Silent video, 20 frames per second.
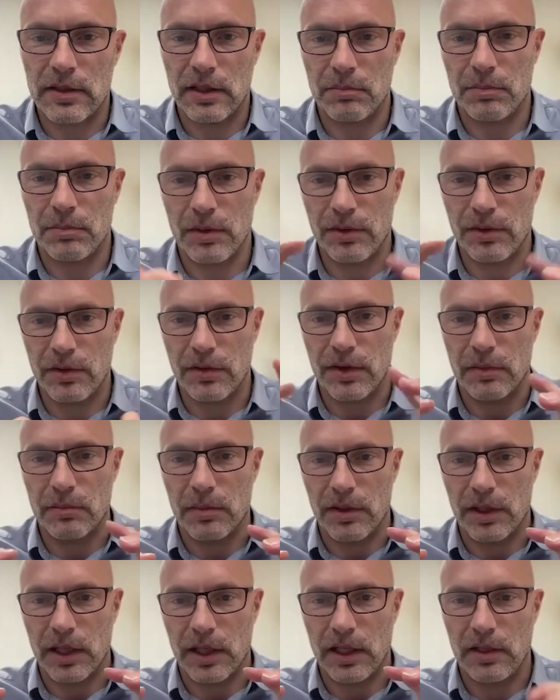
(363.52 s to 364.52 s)
that both of
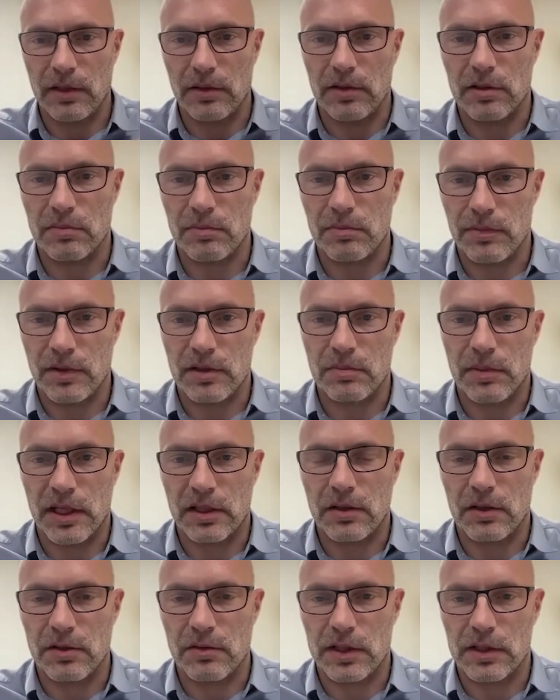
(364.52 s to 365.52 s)
them are there, the
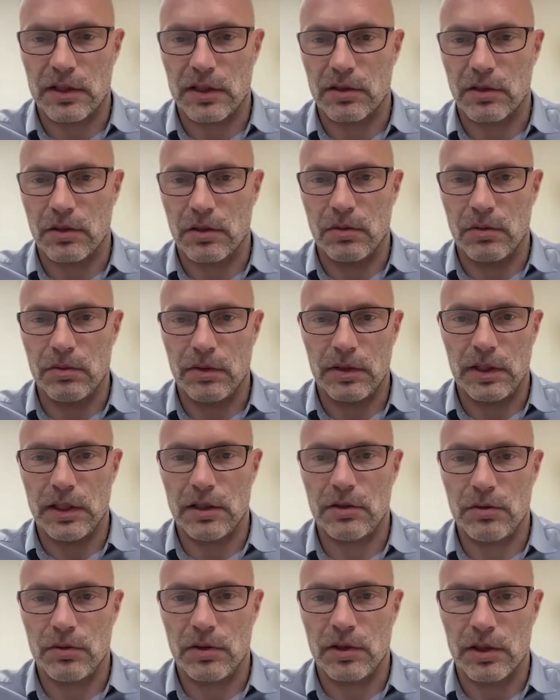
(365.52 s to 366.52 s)
smart contract says, oh,
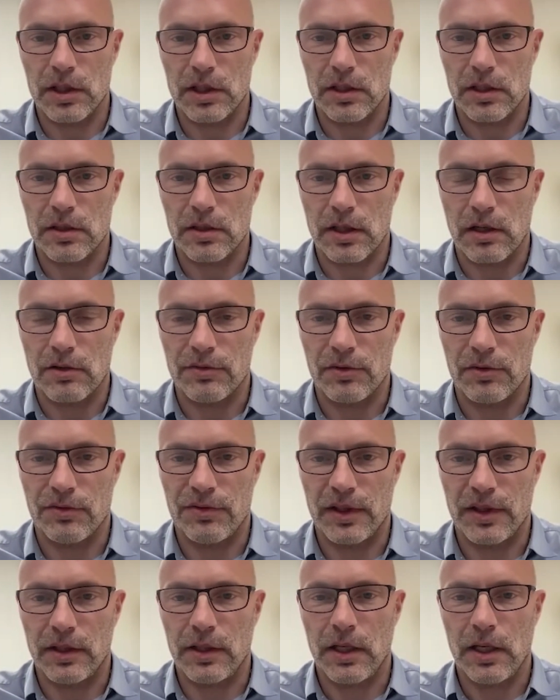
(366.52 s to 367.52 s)
these two conditions are now
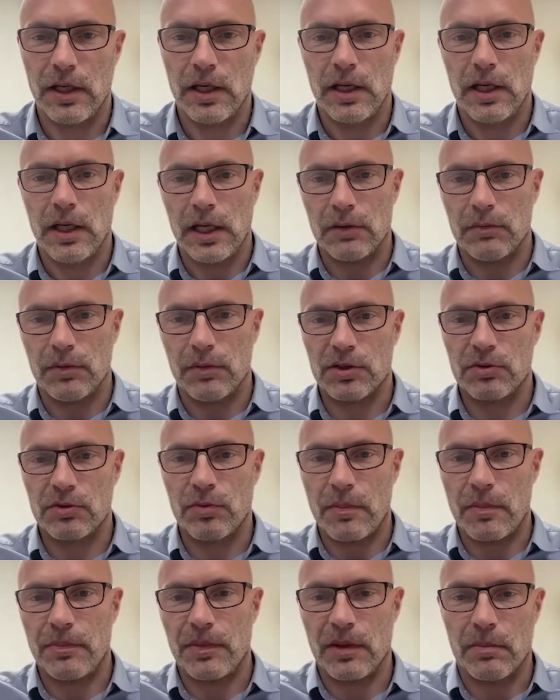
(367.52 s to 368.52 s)
fulfilled. It will
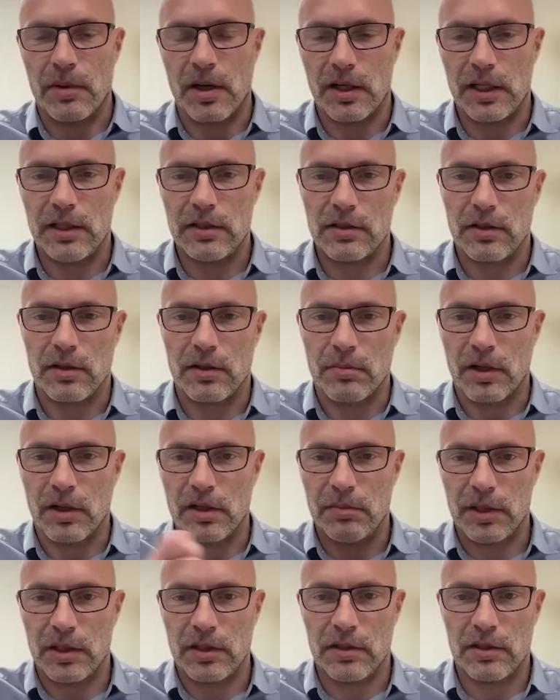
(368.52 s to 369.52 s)
swap the money. So the
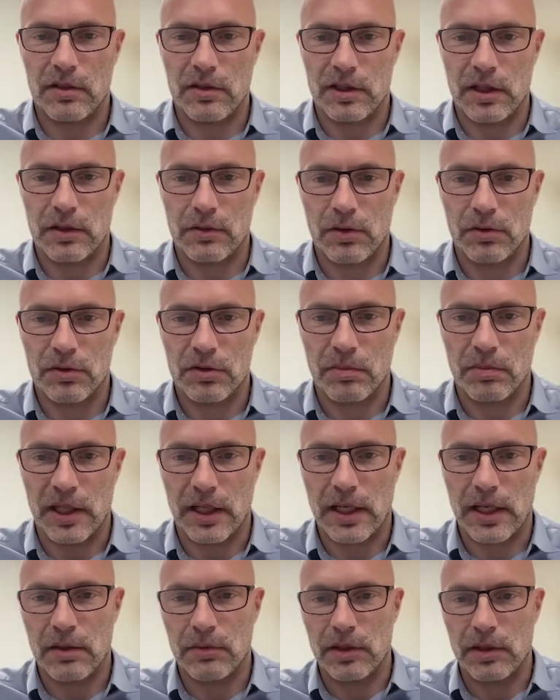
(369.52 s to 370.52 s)
money goes to
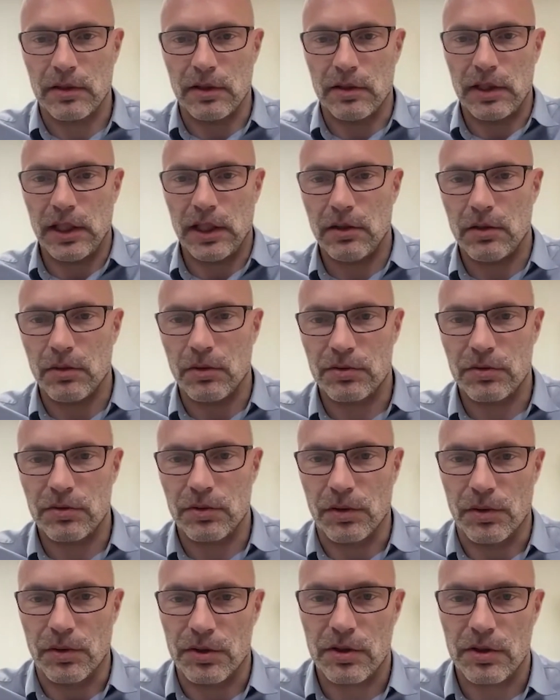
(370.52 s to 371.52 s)
my account and the deed goes to
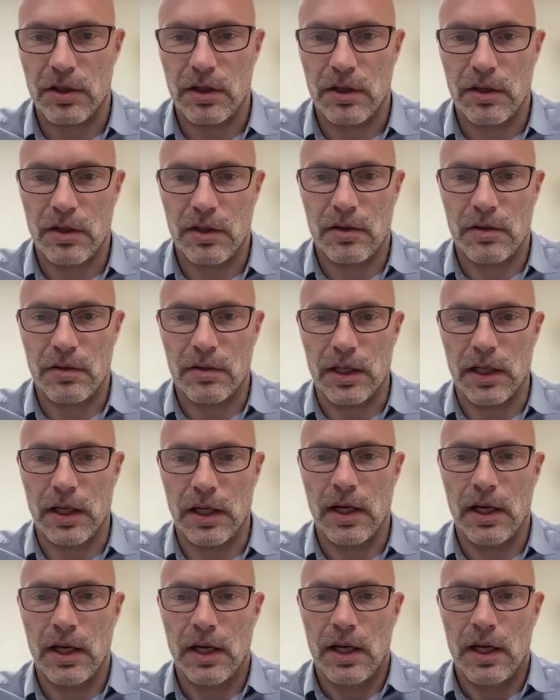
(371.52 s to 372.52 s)
yours, right?
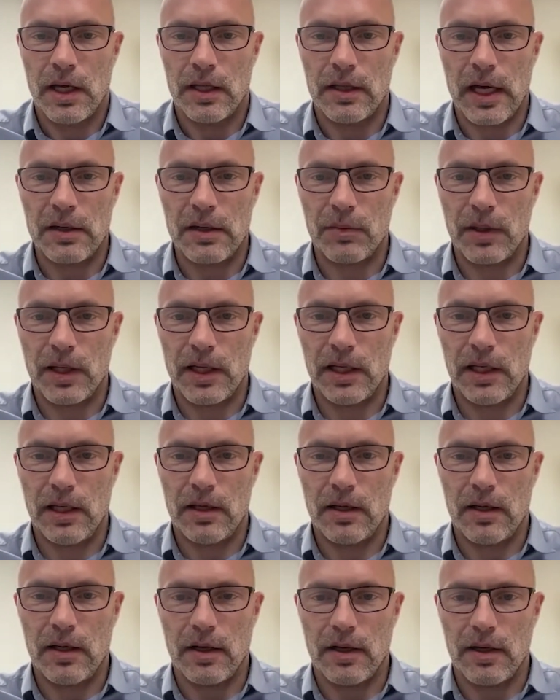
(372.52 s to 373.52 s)
And that
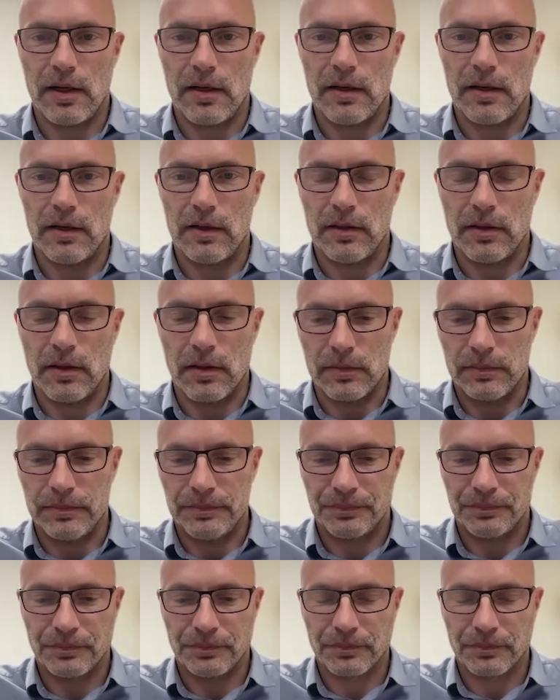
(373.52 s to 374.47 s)
way, you know,